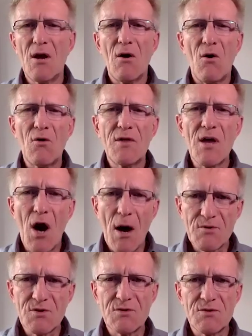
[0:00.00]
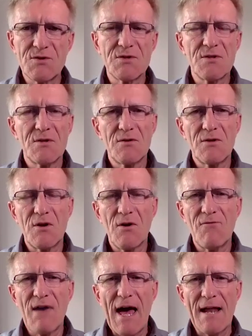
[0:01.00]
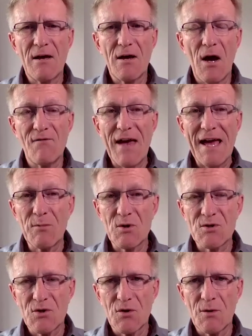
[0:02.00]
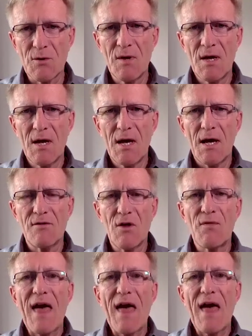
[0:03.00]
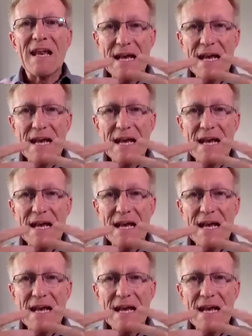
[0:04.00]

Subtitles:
All the options that are available to them, that